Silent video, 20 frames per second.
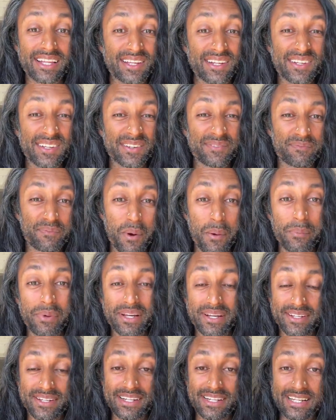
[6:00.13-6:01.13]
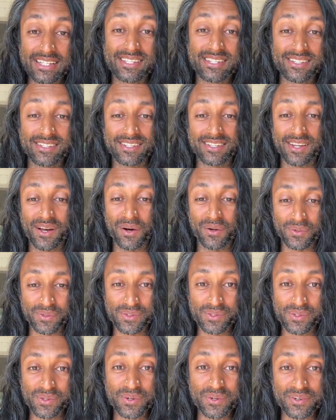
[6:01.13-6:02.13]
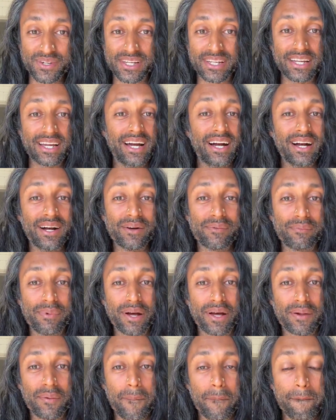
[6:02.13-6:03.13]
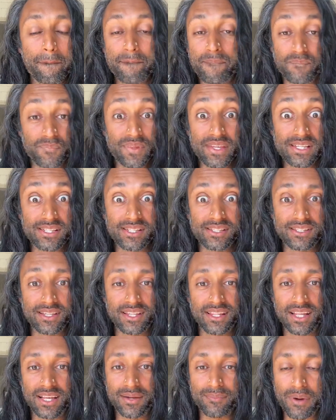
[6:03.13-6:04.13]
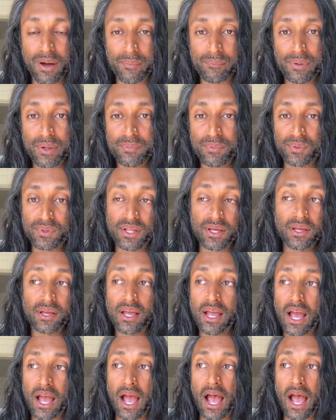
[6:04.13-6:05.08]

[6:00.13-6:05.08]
You're not probably going to listen to the whole story. But this is the thing about people. They